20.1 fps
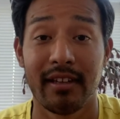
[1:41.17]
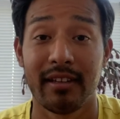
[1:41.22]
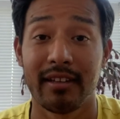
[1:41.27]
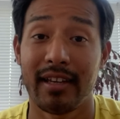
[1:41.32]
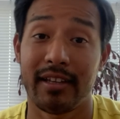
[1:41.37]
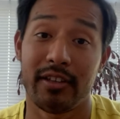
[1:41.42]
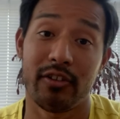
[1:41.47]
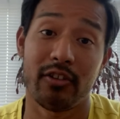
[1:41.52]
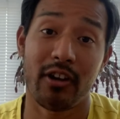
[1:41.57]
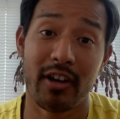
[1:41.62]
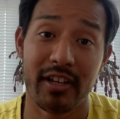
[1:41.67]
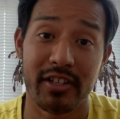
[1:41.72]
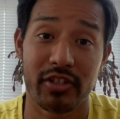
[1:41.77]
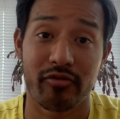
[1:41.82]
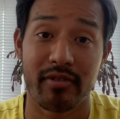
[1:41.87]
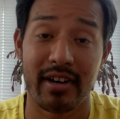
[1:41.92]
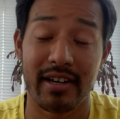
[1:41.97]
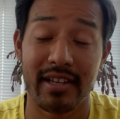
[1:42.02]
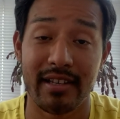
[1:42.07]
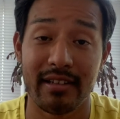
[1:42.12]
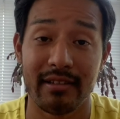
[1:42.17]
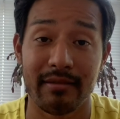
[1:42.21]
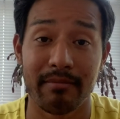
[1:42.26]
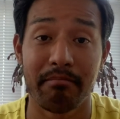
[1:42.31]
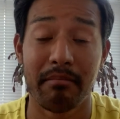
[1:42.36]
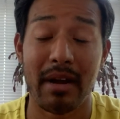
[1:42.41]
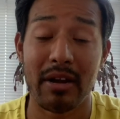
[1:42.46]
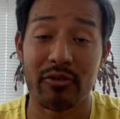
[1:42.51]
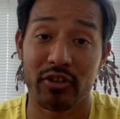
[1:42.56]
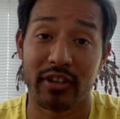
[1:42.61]
Get your lights ready,
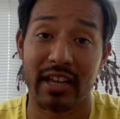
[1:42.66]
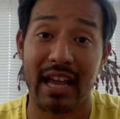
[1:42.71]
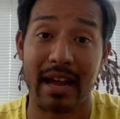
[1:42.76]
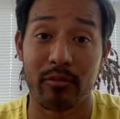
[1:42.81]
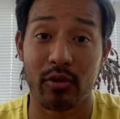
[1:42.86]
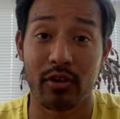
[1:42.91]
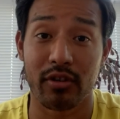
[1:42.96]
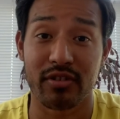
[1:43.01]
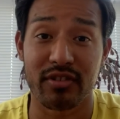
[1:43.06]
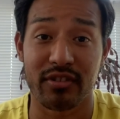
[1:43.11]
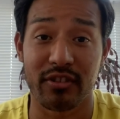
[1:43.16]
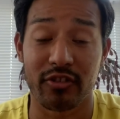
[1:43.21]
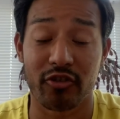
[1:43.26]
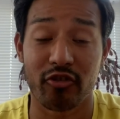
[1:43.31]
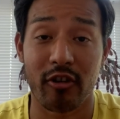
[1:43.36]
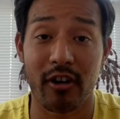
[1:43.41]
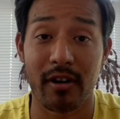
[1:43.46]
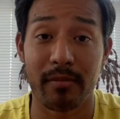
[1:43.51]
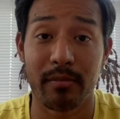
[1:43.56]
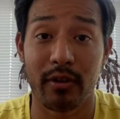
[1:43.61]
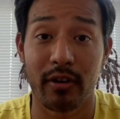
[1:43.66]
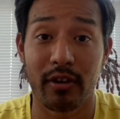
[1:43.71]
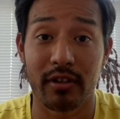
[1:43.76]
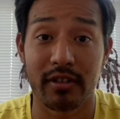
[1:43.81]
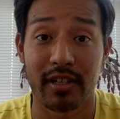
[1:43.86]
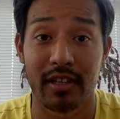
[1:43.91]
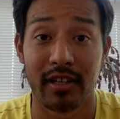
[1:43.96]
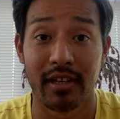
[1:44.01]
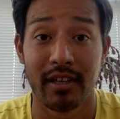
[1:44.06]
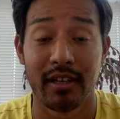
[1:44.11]
mount your camera onto the tripod,